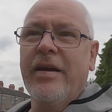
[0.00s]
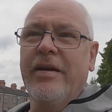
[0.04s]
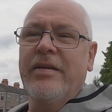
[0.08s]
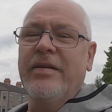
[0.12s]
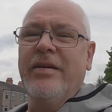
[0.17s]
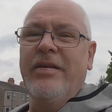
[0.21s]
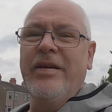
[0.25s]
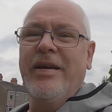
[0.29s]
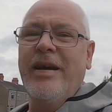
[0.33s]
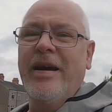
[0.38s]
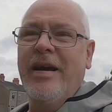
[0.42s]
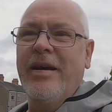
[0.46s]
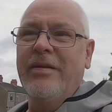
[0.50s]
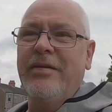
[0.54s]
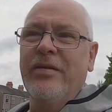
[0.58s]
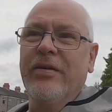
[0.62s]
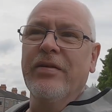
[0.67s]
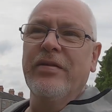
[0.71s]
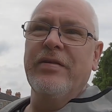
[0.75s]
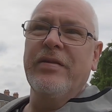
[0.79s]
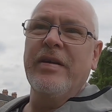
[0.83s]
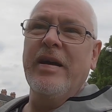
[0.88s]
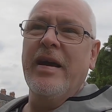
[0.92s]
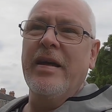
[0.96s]
So yeah,
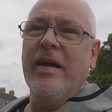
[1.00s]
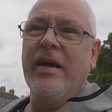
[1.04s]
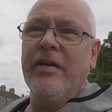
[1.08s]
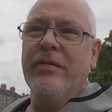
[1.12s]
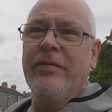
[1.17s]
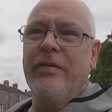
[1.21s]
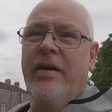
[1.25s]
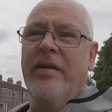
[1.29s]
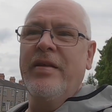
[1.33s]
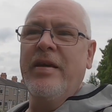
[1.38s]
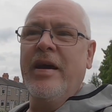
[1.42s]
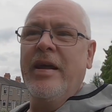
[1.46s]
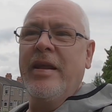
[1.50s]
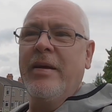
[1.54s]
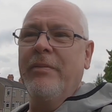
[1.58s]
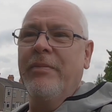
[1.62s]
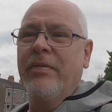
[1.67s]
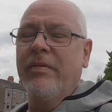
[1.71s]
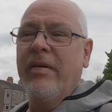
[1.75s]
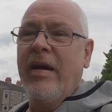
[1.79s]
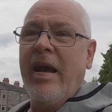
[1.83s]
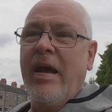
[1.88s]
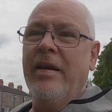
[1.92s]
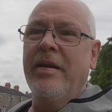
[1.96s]
just there, that's where they had it
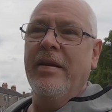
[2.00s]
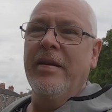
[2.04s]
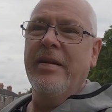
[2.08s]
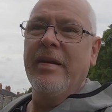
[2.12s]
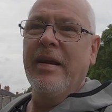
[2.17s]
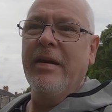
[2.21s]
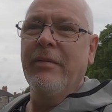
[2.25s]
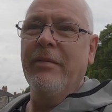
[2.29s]
paraded, and